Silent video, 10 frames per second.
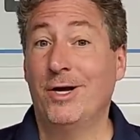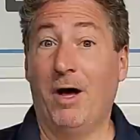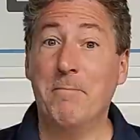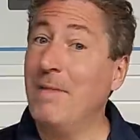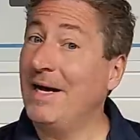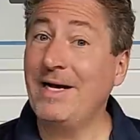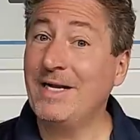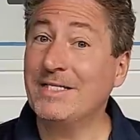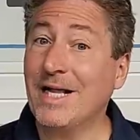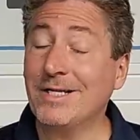
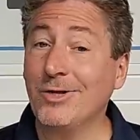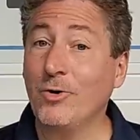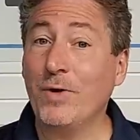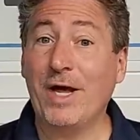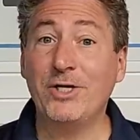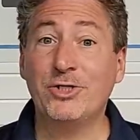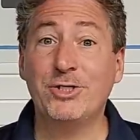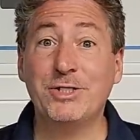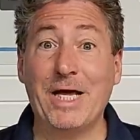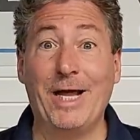amenities at the
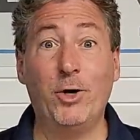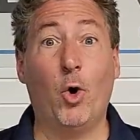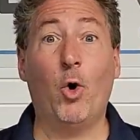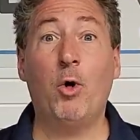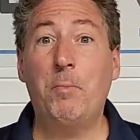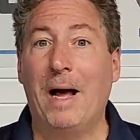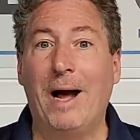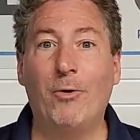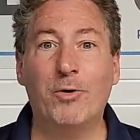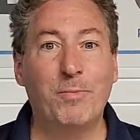locations, and all
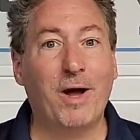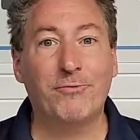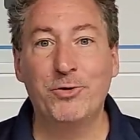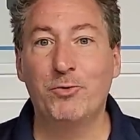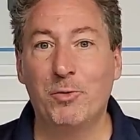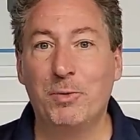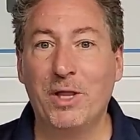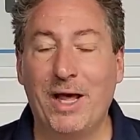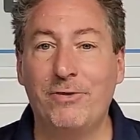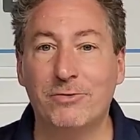powered by
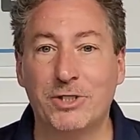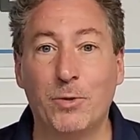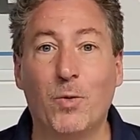renewable energy.